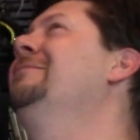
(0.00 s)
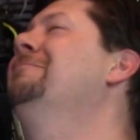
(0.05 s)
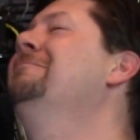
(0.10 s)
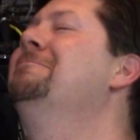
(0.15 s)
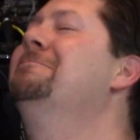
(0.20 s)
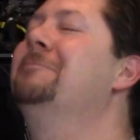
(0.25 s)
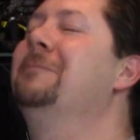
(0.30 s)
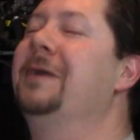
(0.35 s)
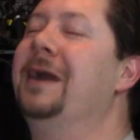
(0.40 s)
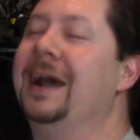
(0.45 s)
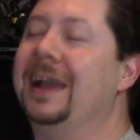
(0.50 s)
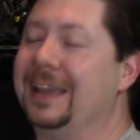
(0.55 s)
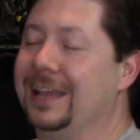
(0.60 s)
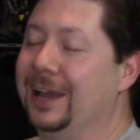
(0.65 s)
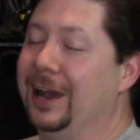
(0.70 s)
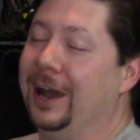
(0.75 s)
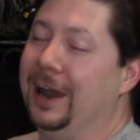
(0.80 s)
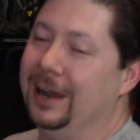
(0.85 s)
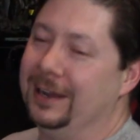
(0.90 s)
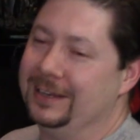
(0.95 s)
my
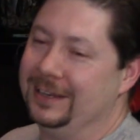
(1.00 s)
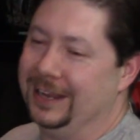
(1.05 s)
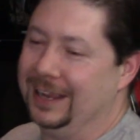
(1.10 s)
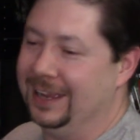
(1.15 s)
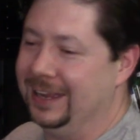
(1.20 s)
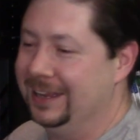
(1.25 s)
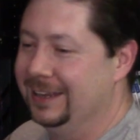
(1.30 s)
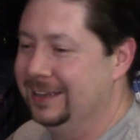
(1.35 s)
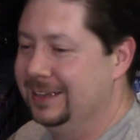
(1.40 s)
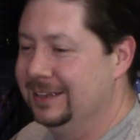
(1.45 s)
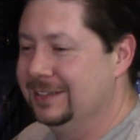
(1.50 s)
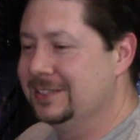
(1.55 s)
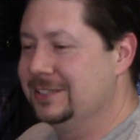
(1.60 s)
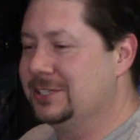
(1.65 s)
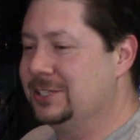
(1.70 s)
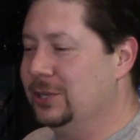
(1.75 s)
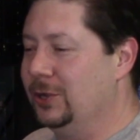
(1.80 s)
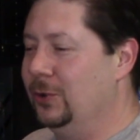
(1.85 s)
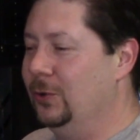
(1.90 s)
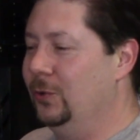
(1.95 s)
God, yeah.
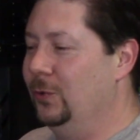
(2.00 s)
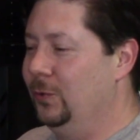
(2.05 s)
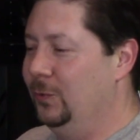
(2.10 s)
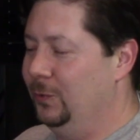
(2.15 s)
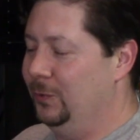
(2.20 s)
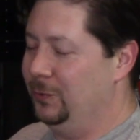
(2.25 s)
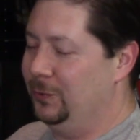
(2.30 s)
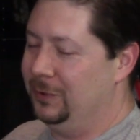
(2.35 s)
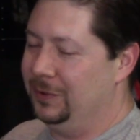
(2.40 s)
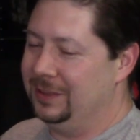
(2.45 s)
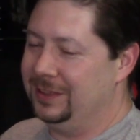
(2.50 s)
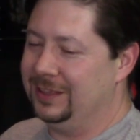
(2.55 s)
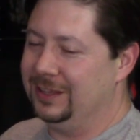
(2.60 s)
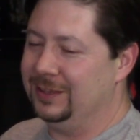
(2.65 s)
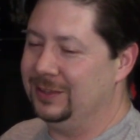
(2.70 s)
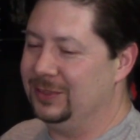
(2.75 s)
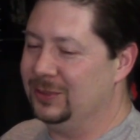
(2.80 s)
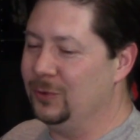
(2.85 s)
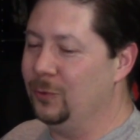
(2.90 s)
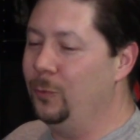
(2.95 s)
So
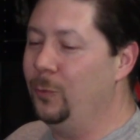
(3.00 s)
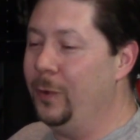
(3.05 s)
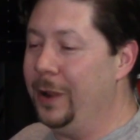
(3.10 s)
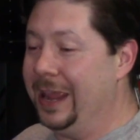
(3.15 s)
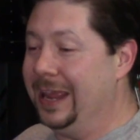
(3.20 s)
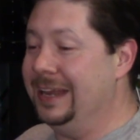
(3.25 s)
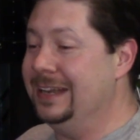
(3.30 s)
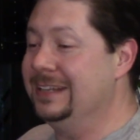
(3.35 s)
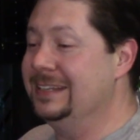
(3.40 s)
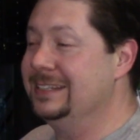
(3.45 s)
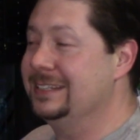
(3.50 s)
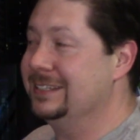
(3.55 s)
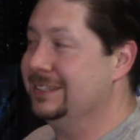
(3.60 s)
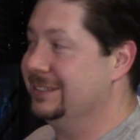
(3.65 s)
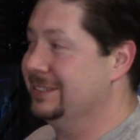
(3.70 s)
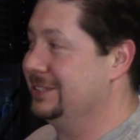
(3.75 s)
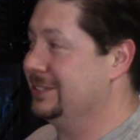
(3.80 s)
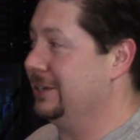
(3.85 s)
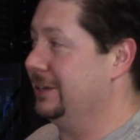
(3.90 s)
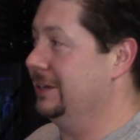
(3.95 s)
the wind
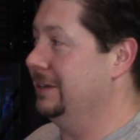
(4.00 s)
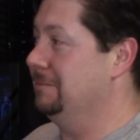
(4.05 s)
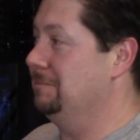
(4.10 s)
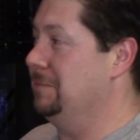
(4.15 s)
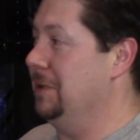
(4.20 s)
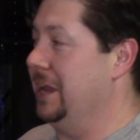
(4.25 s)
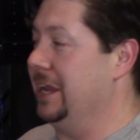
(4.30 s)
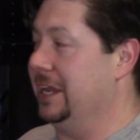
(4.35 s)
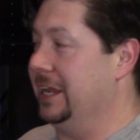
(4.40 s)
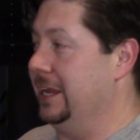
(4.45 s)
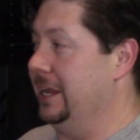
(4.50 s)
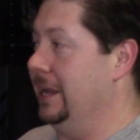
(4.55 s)
started picking